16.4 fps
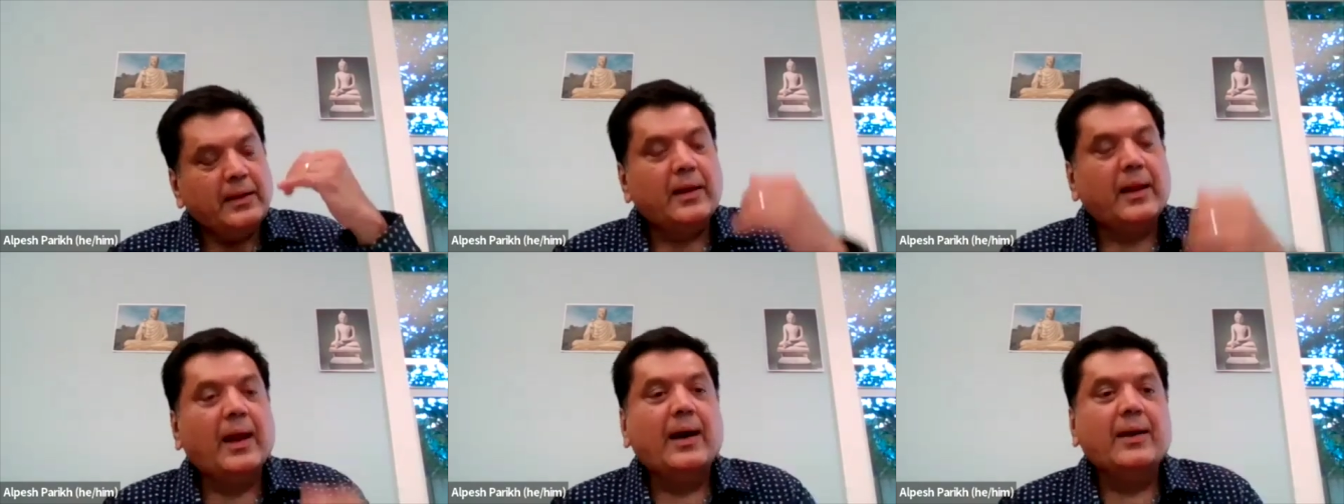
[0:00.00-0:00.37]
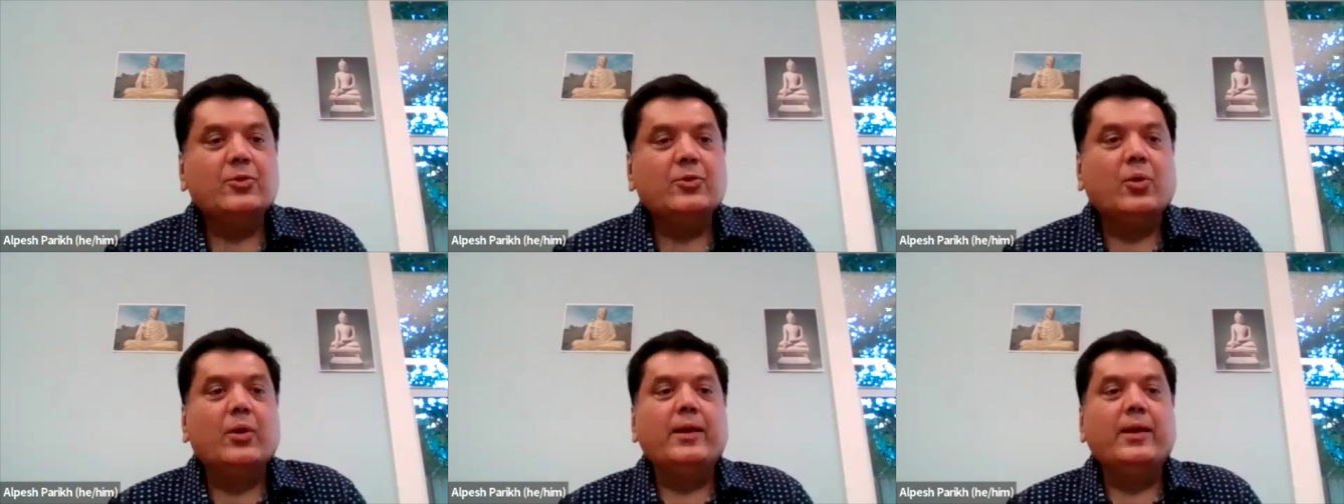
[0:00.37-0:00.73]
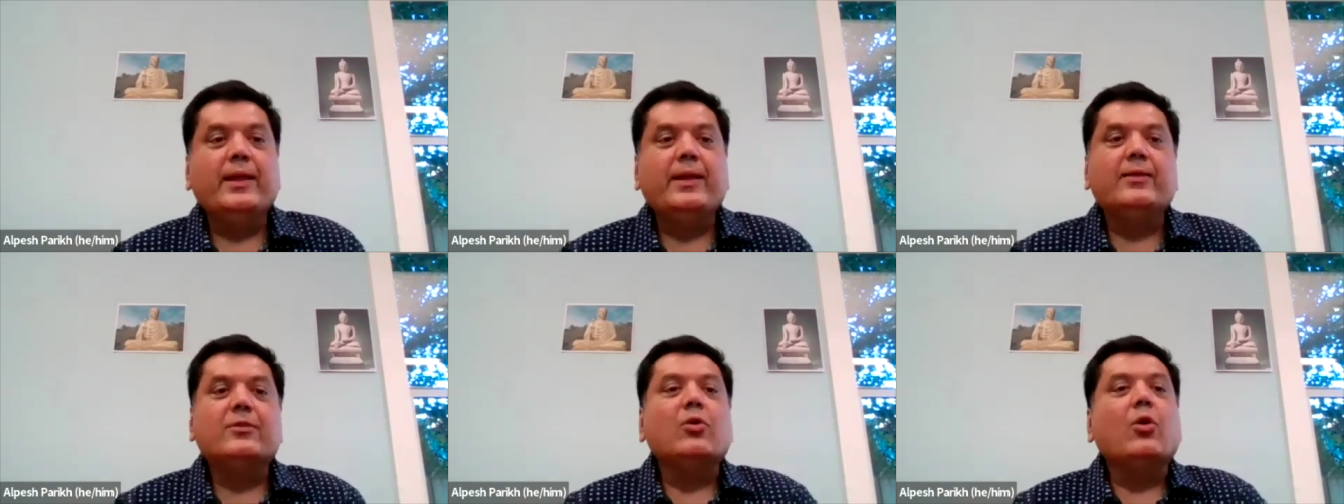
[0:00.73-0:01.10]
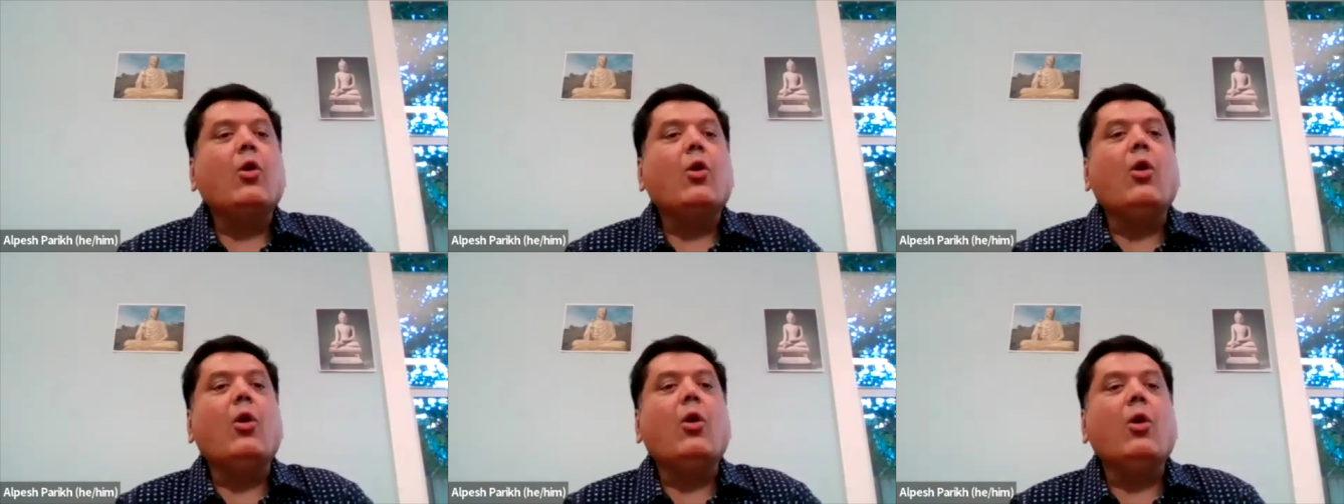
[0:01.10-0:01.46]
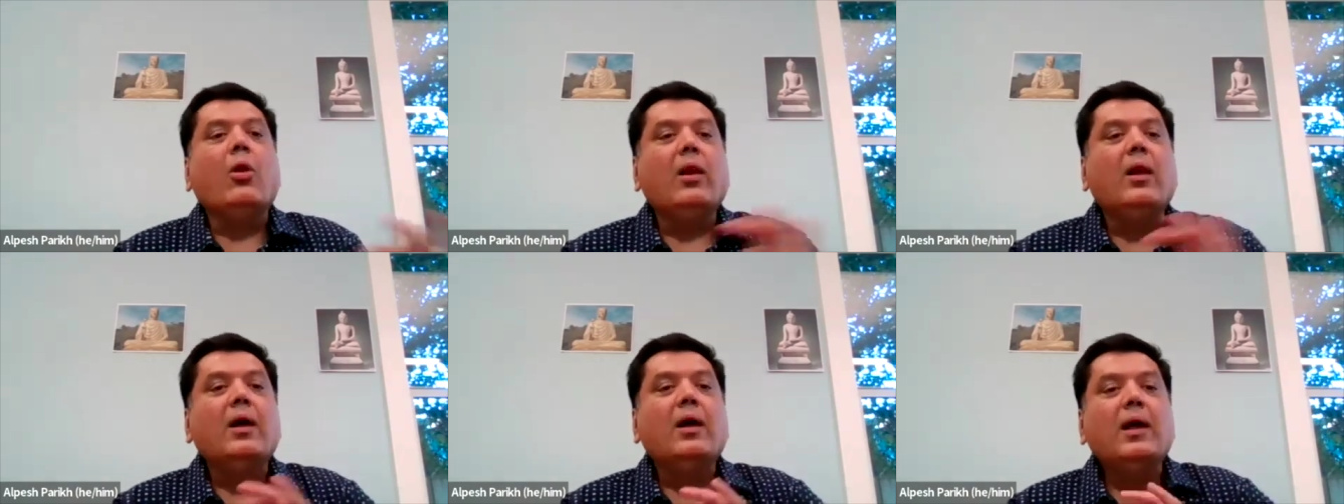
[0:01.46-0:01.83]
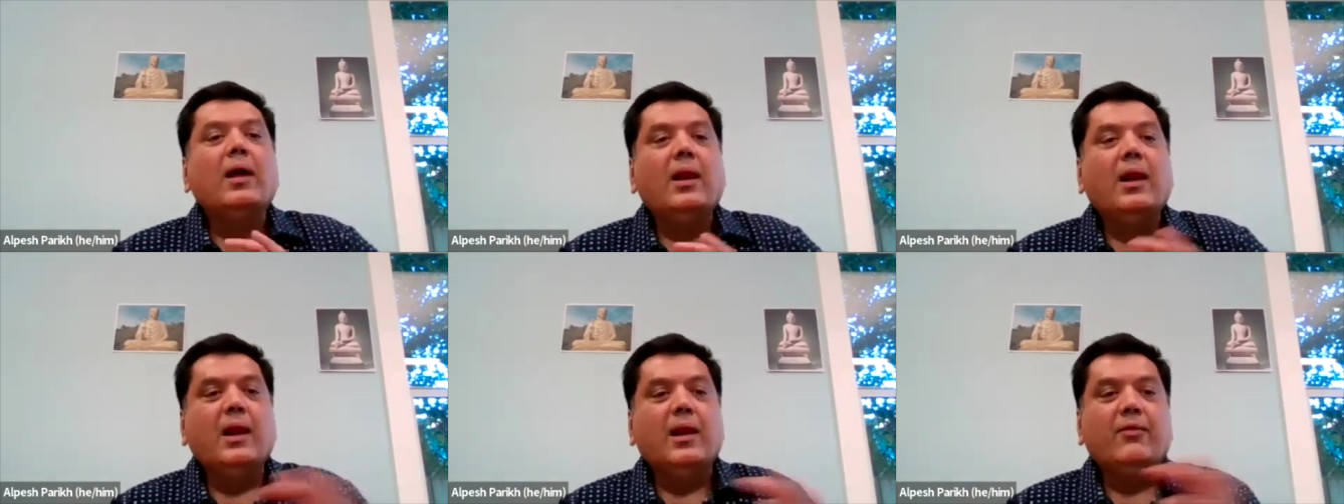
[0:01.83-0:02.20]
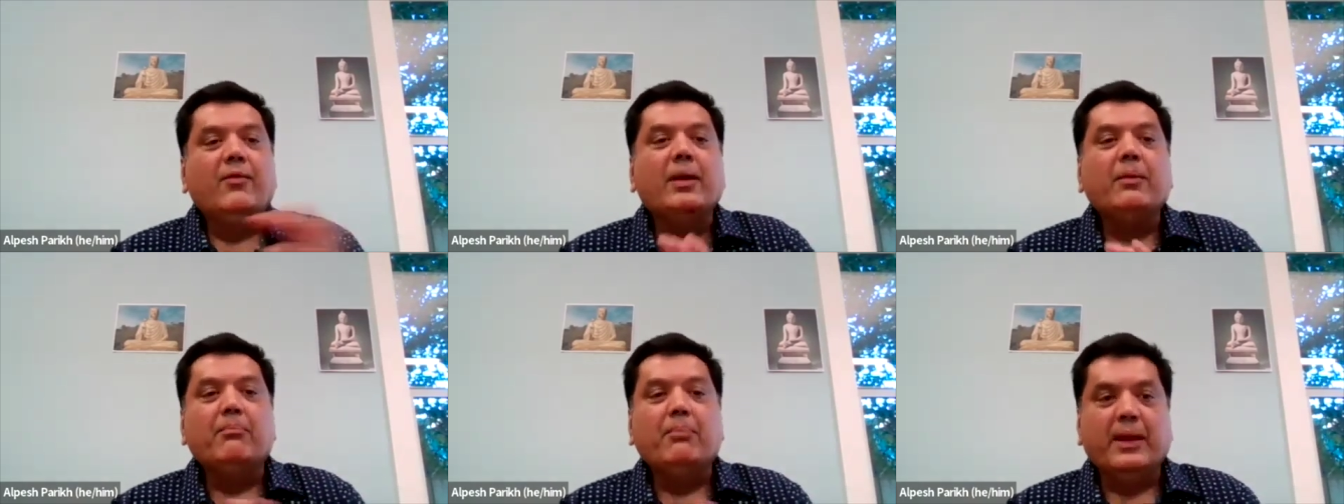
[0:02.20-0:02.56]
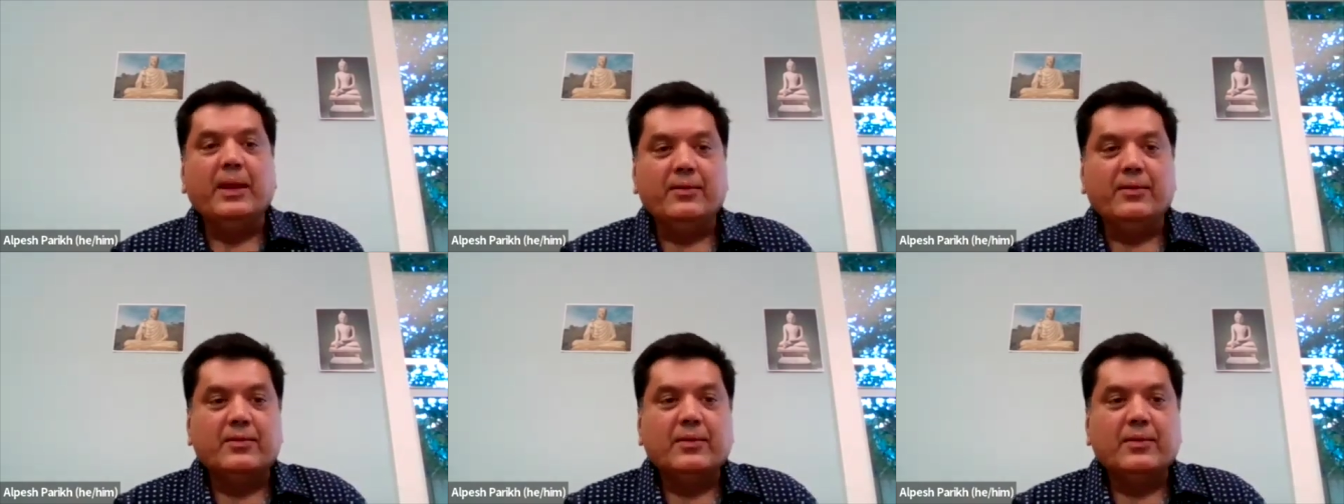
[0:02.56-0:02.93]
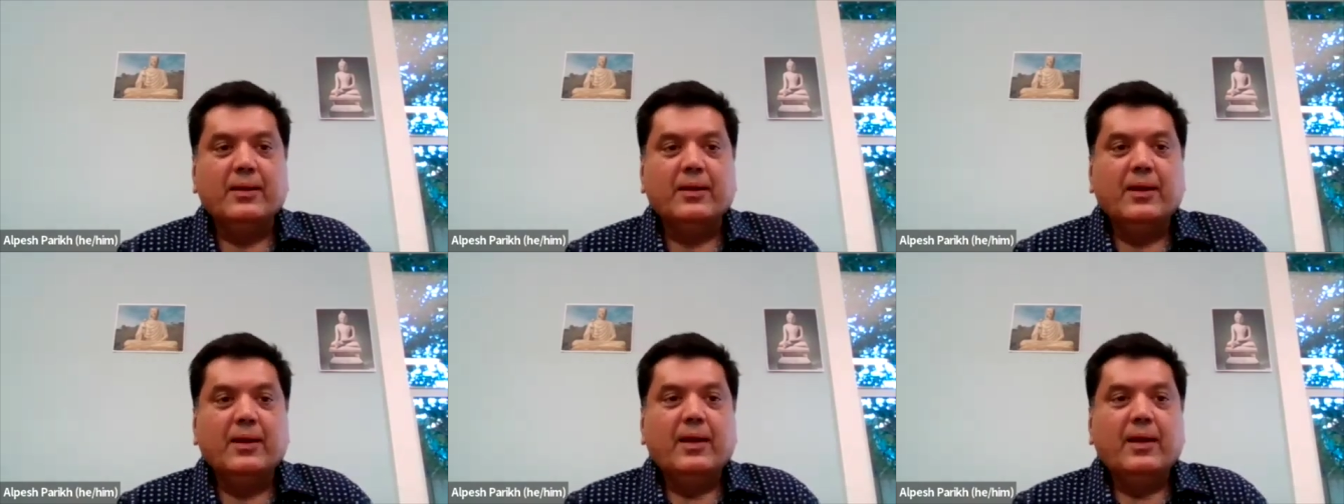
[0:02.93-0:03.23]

And then the last quality is all living beings.